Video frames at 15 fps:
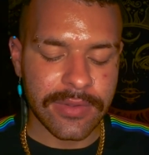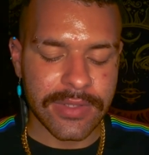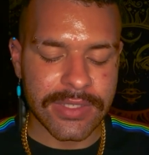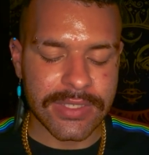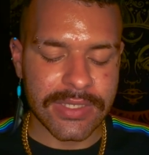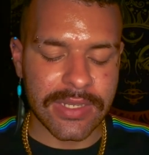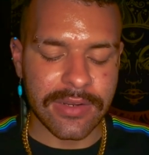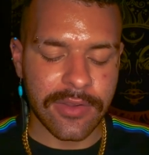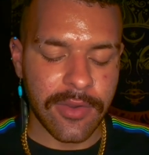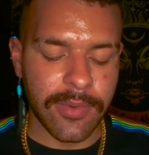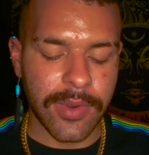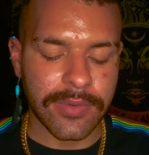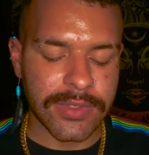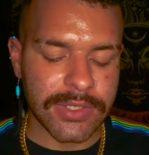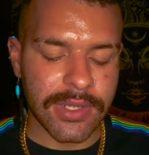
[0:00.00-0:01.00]
let's get a
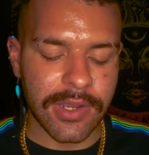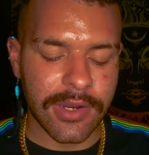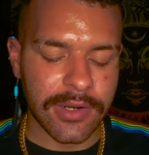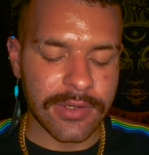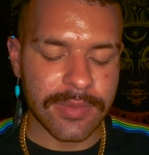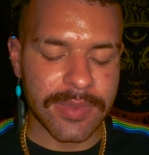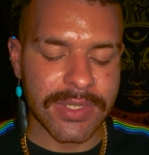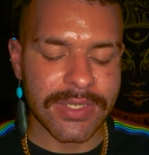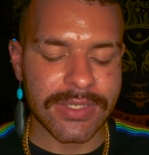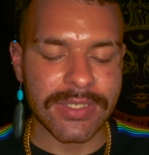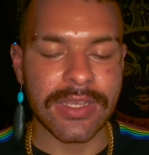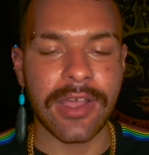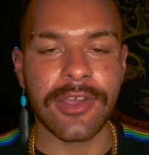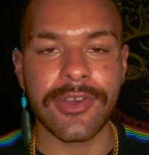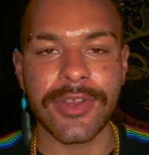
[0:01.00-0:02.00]
quote card, because
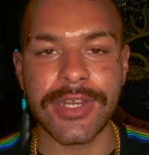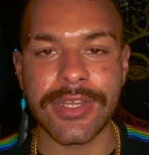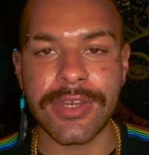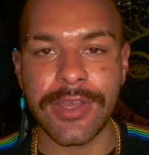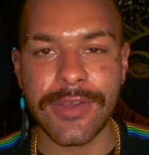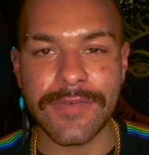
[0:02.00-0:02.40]
y'all already know,